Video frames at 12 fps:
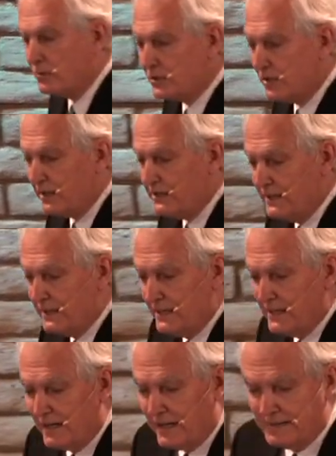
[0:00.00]
on
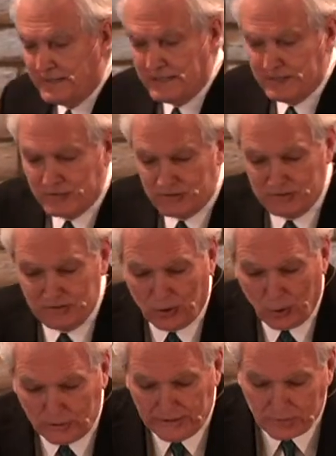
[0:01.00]
his
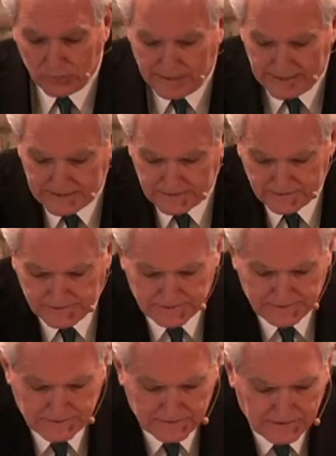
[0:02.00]
holy rant
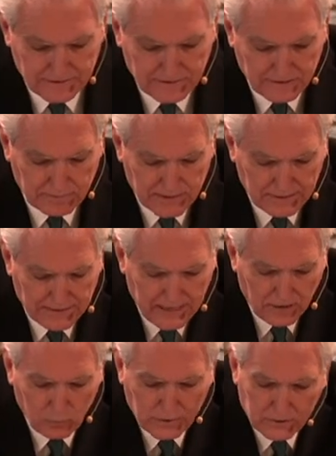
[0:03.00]
about
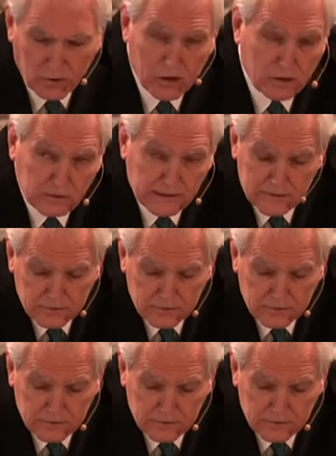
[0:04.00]
how we are all under